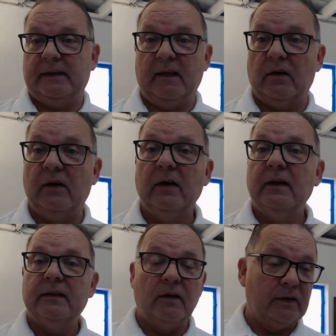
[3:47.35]

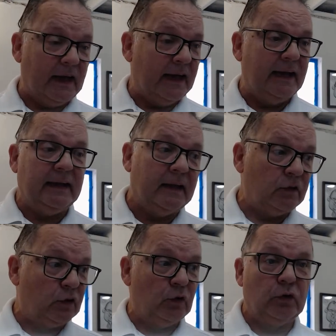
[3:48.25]
They're getting
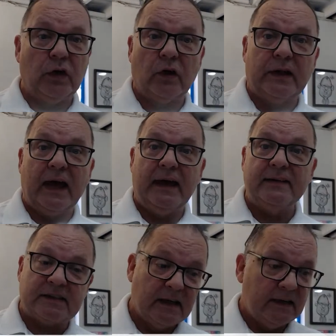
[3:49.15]
into their days.